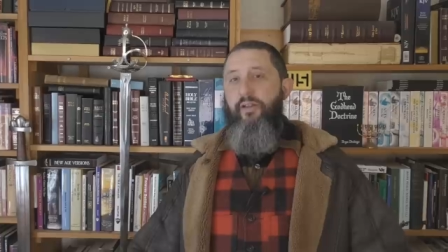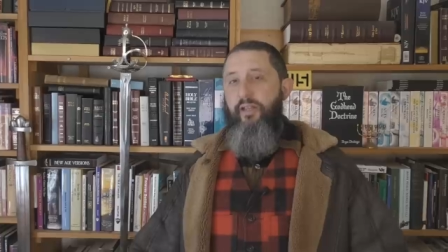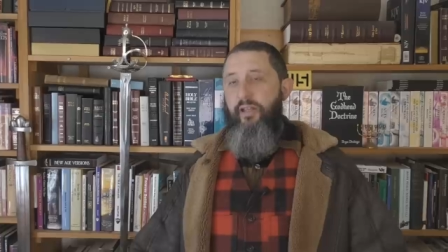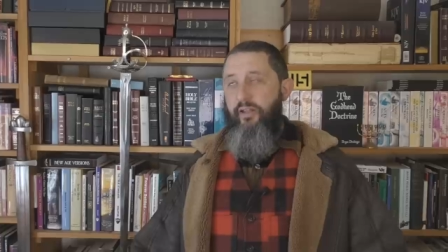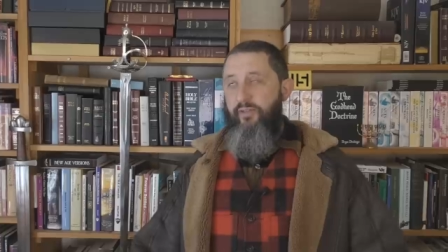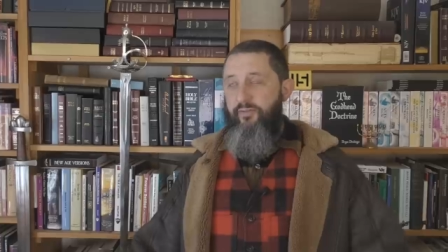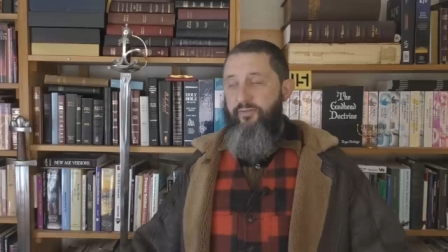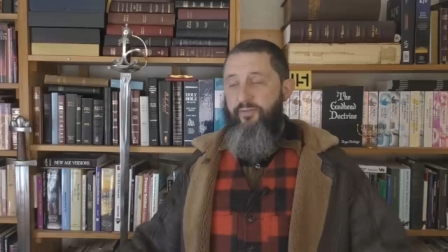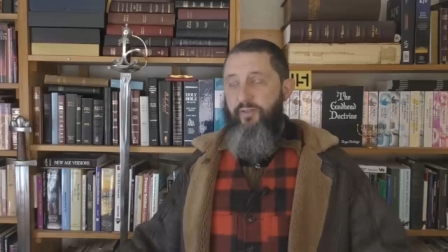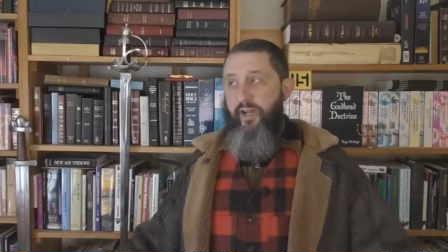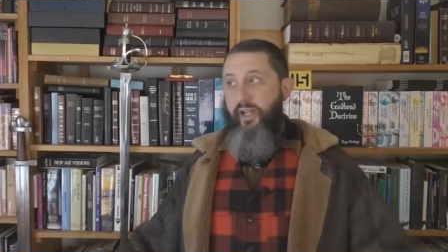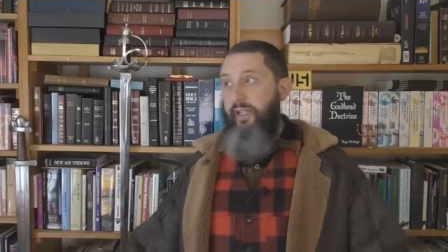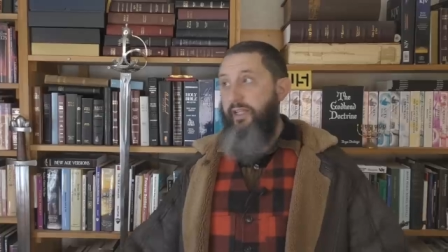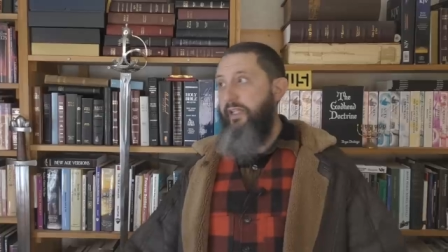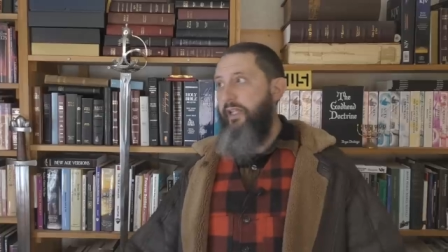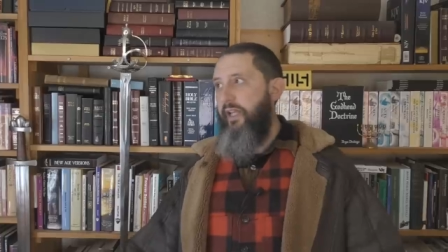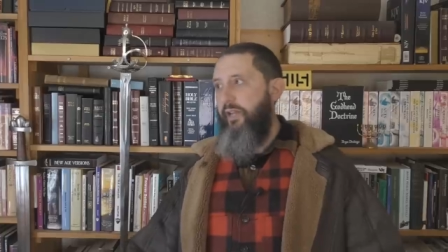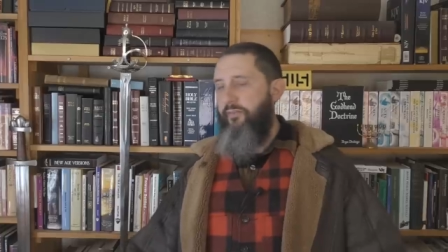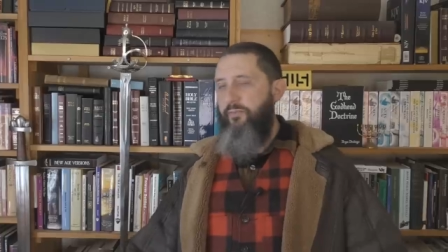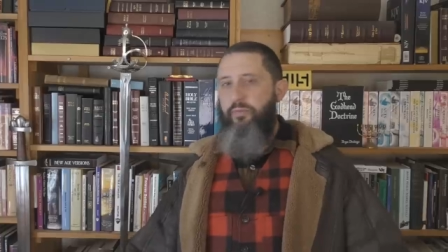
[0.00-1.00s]
Can I
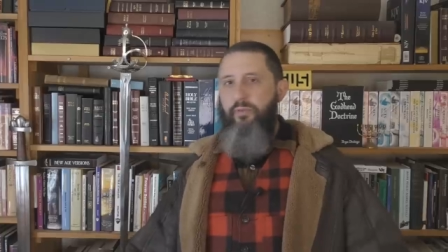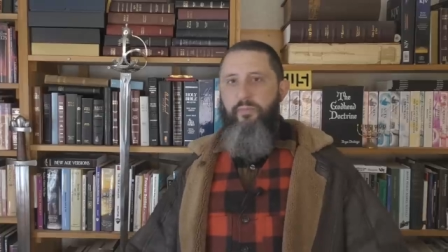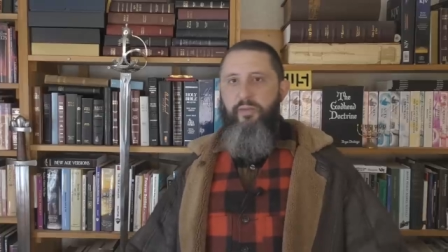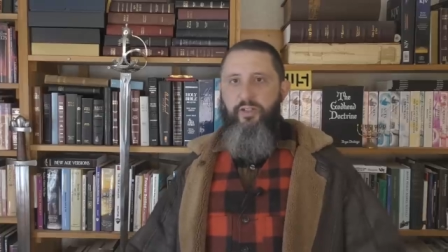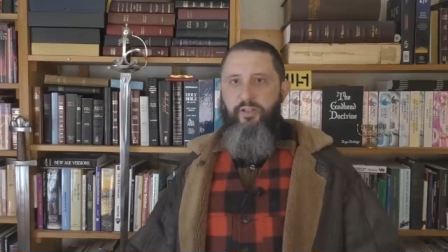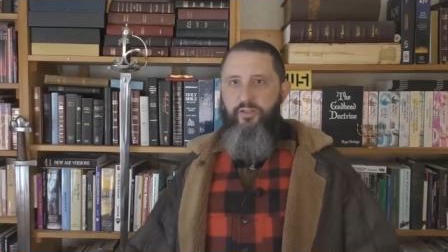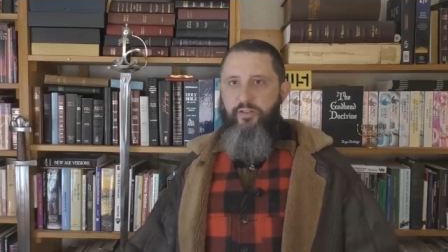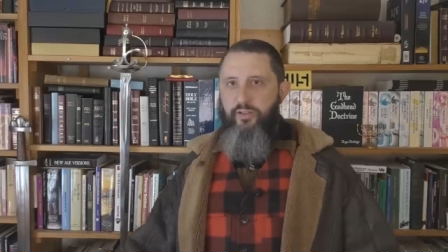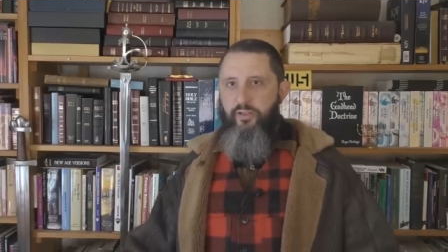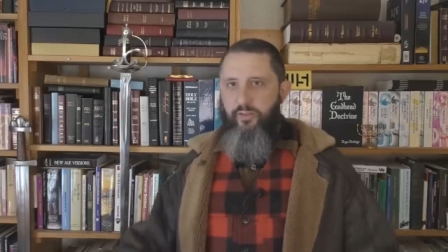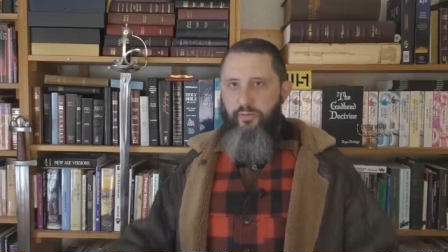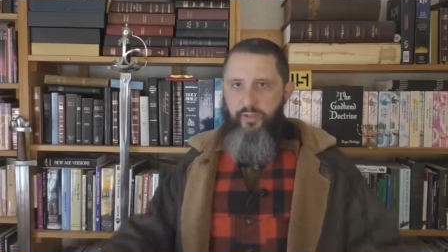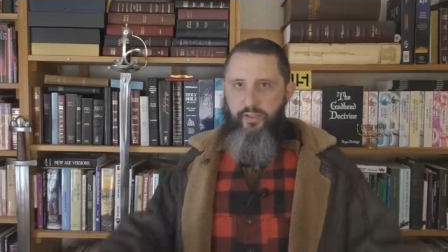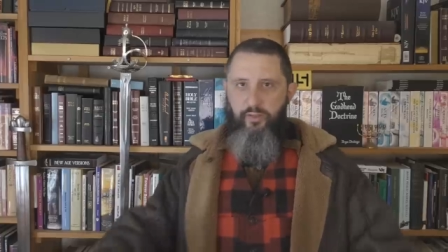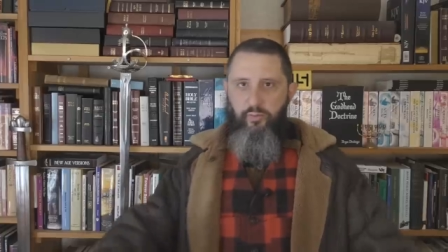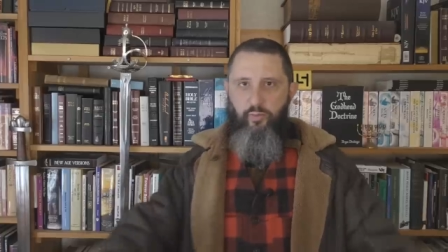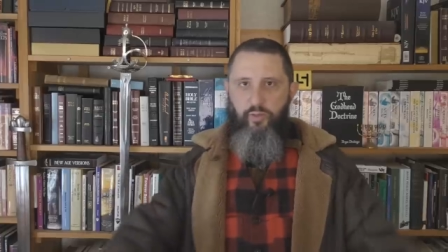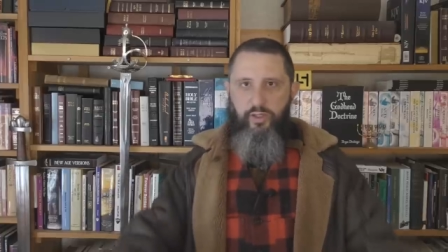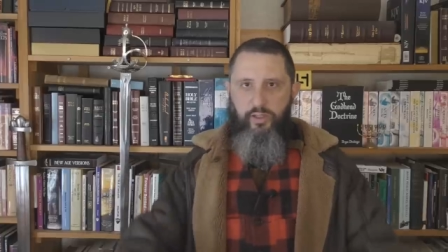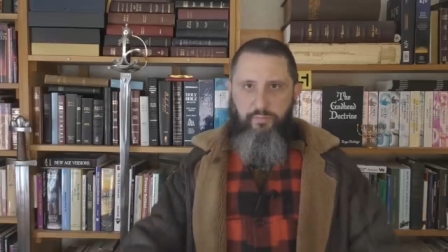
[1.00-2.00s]
finally have permission to go in
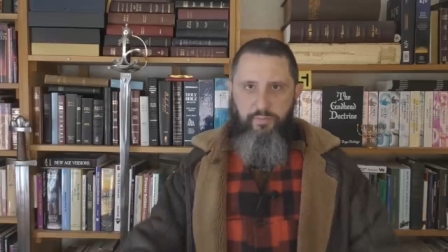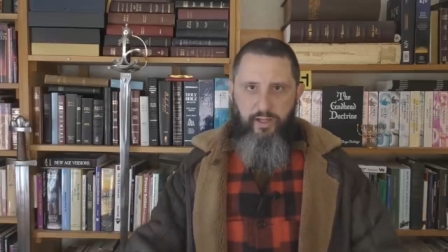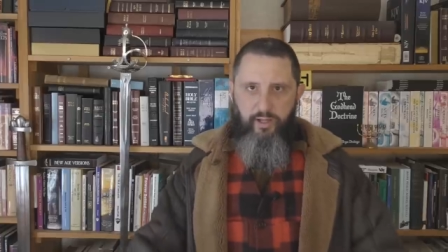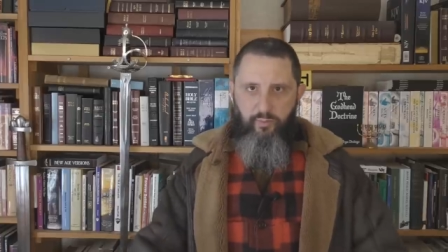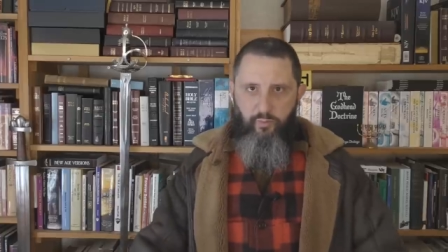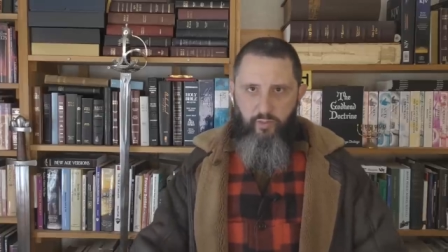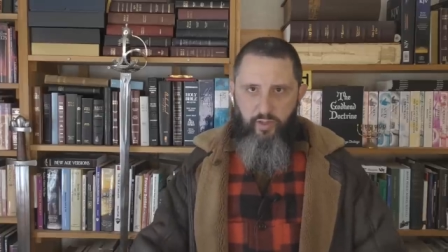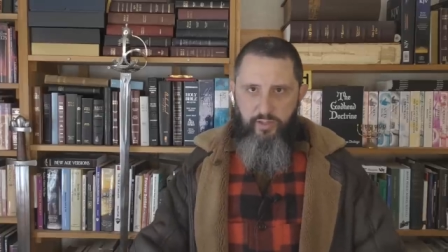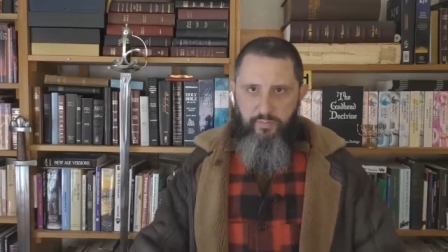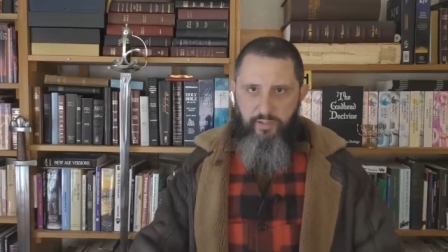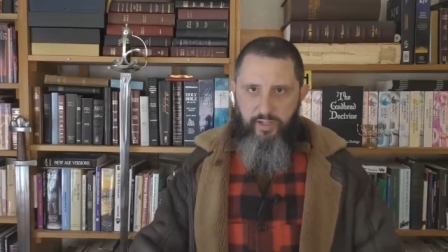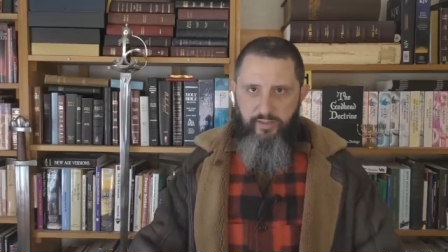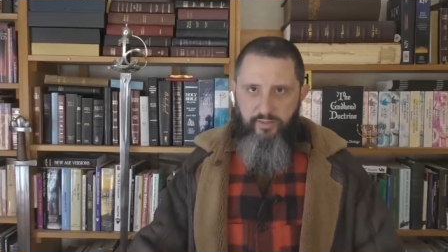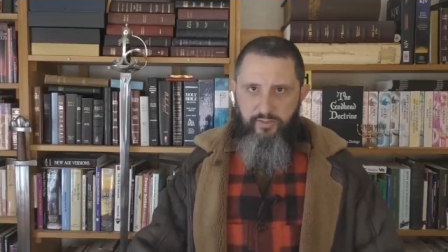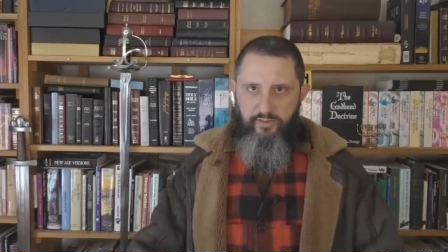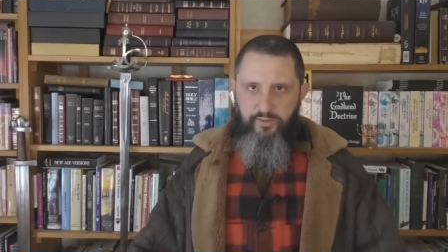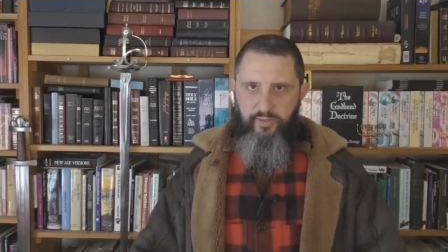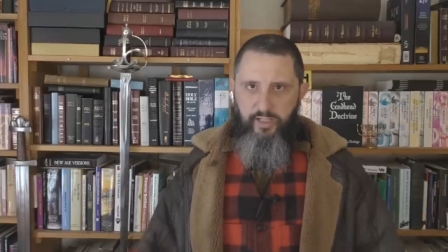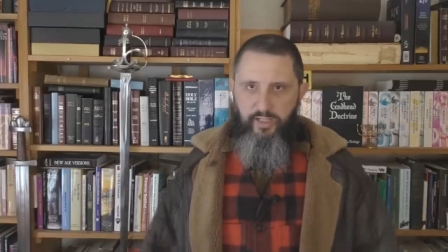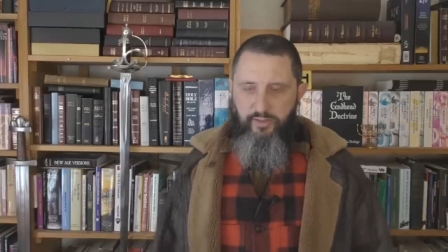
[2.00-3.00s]
and wipe out, wipe out
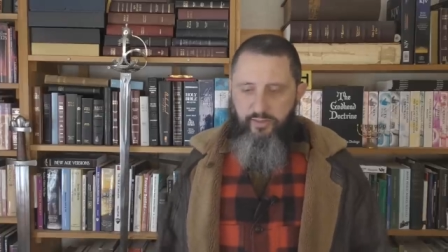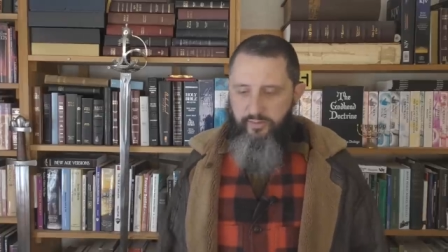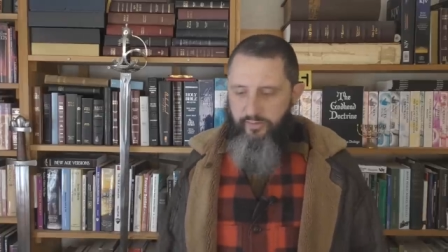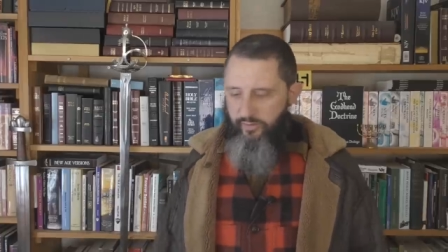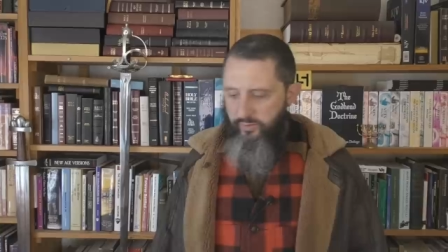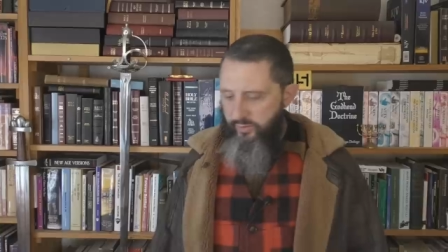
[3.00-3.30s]
this nation?